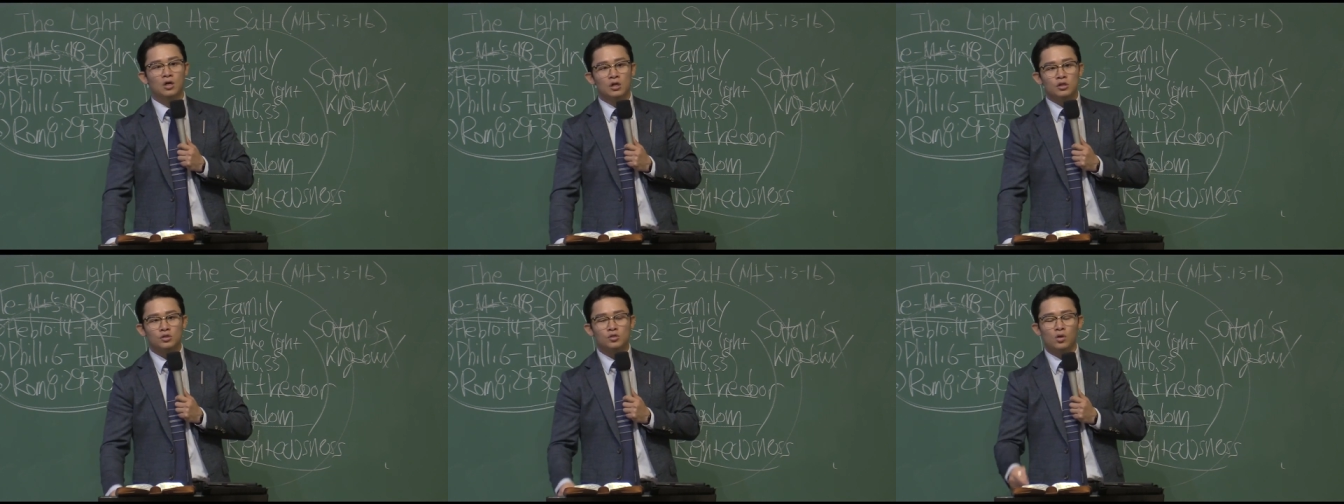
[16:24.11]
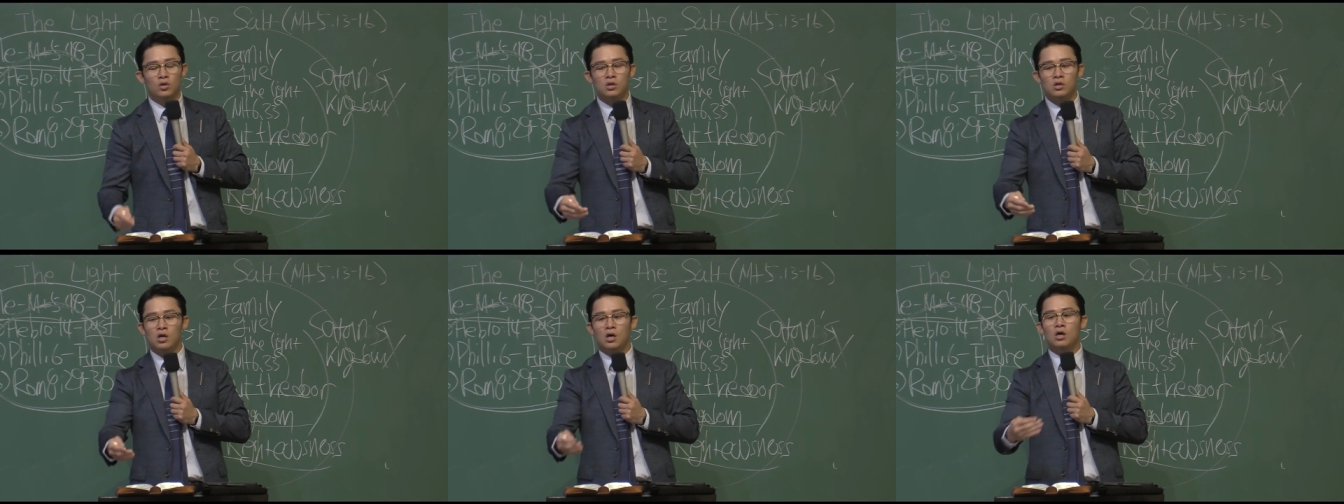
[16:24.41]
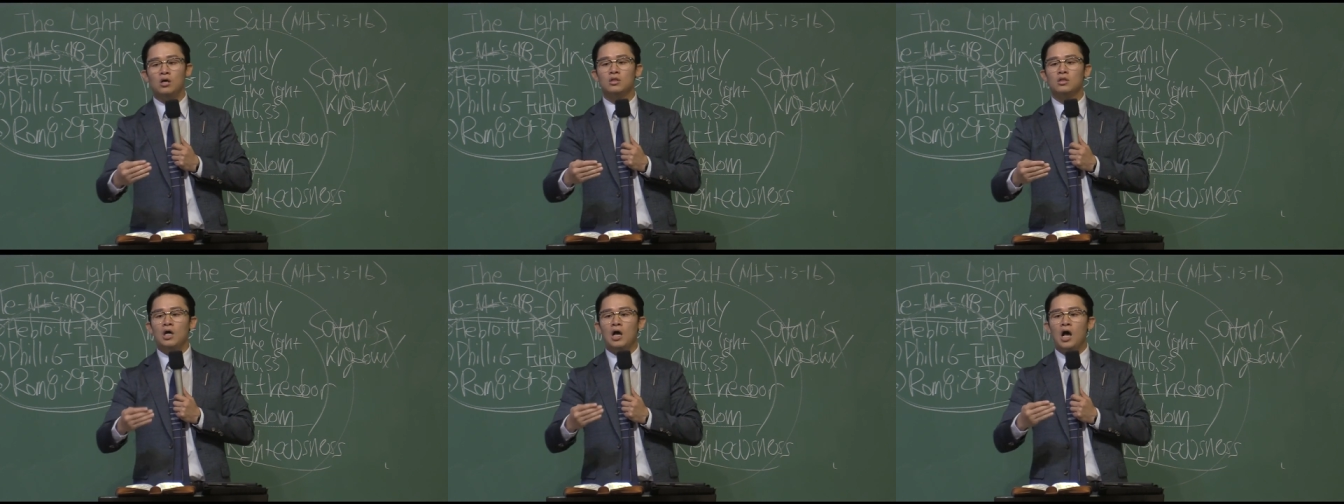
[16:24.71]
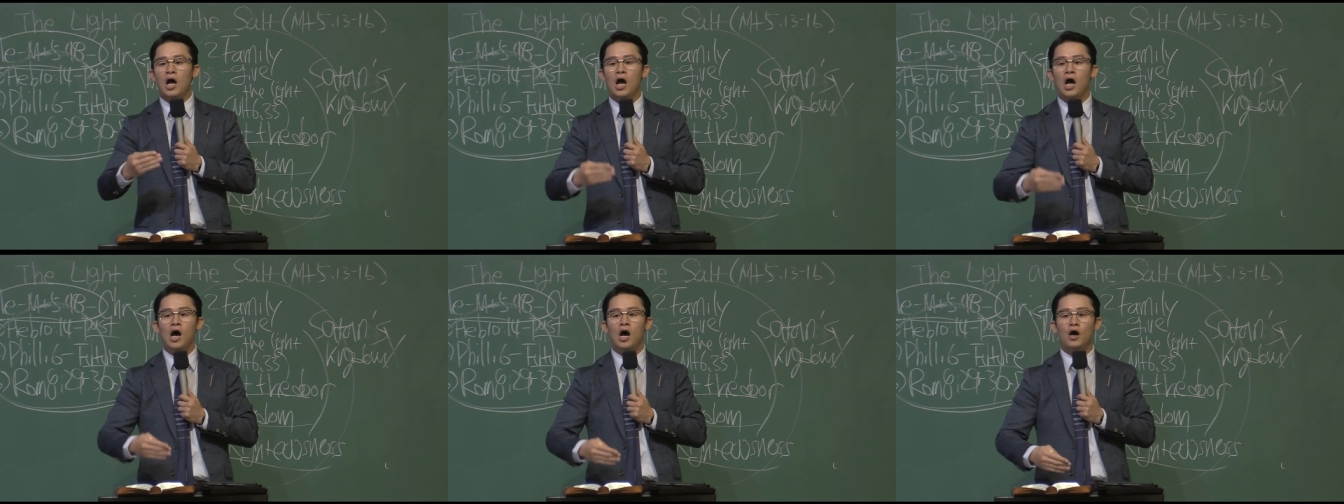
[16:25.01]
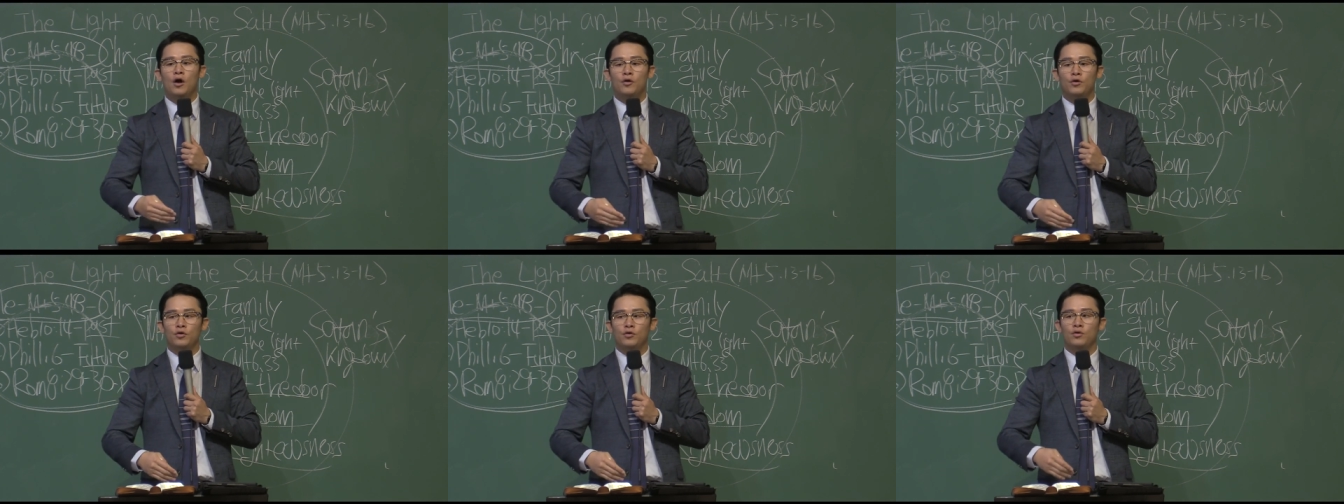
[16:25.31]
So learn
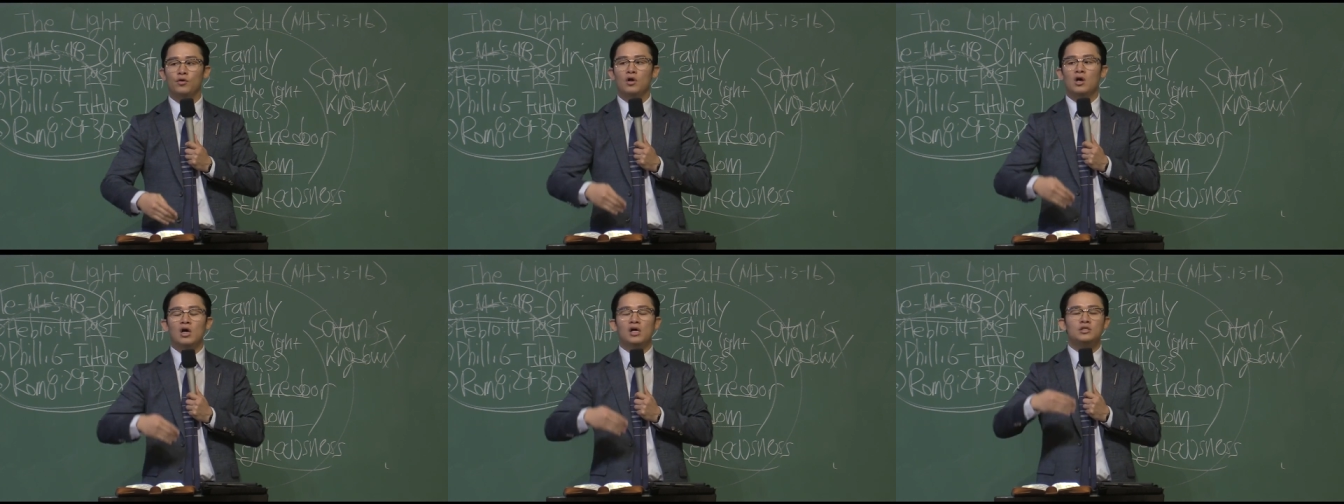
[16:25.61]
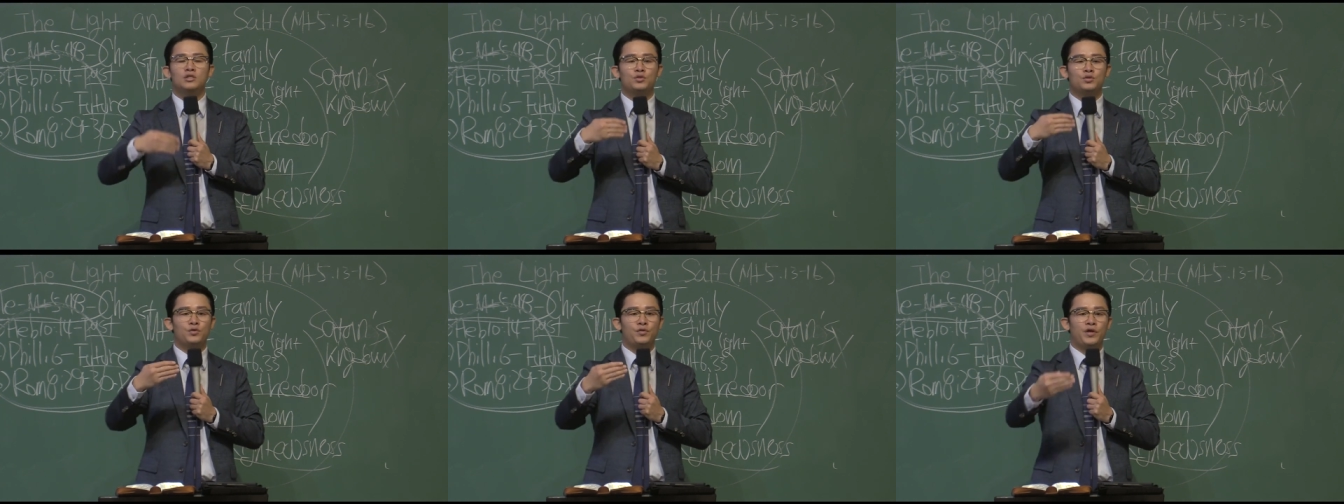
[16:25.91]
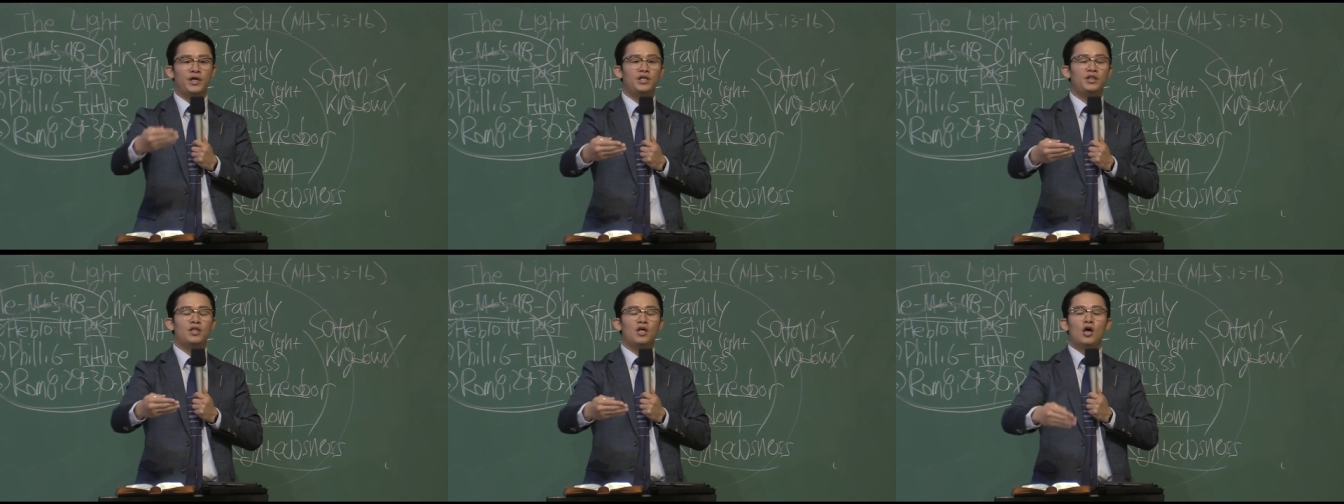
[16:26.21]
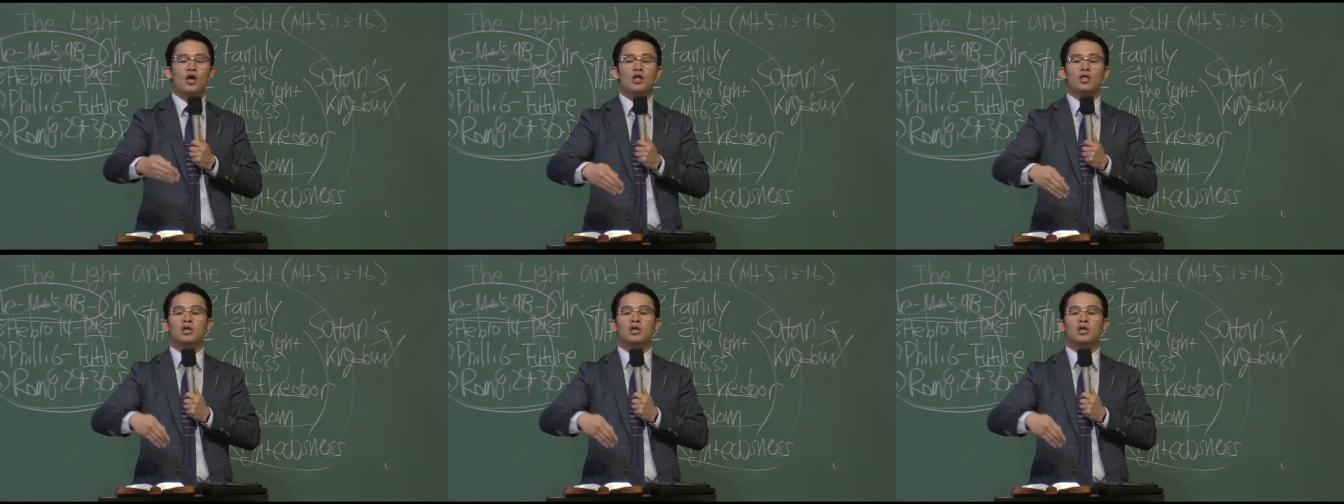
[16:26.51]
how to treat